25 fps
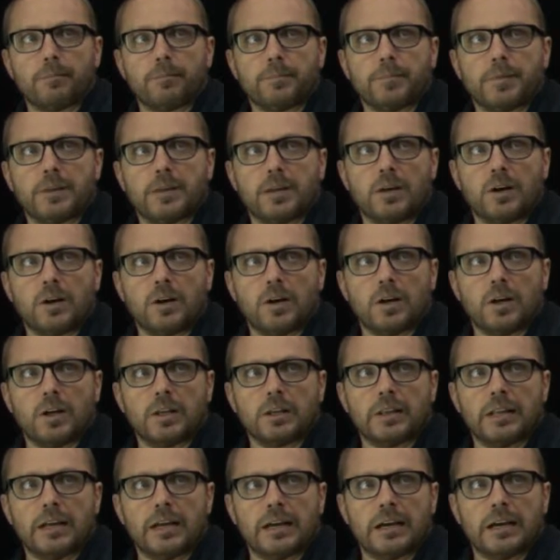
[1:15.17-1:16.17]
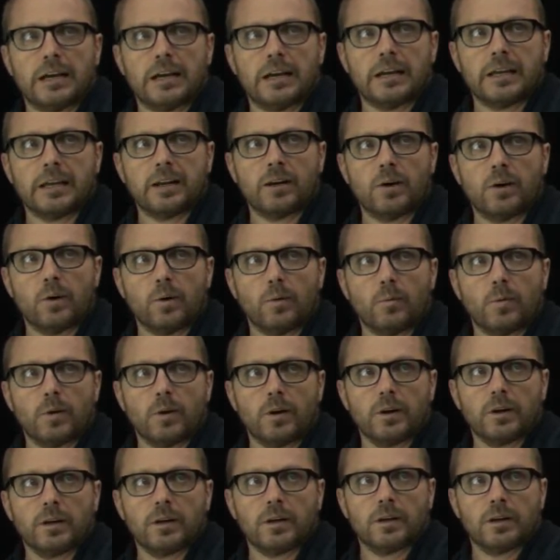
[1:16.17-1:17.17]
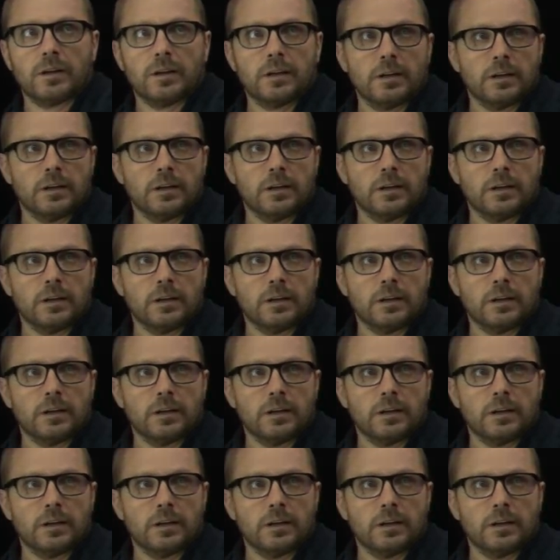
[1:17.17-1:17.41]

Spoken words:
the online homework.